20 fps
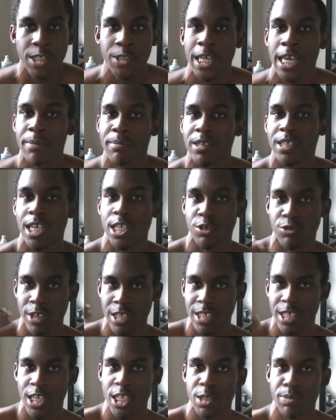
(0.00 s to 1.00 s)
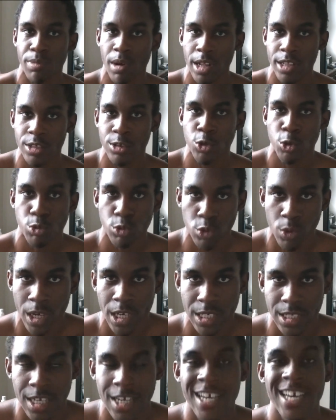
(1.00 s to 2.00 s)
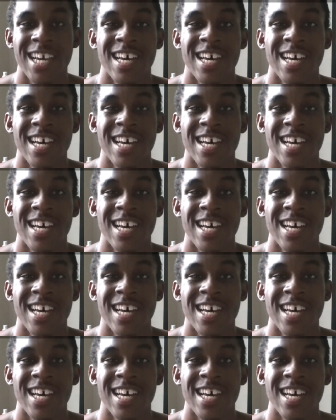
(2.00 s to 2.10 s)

So that means I trained each body group twice.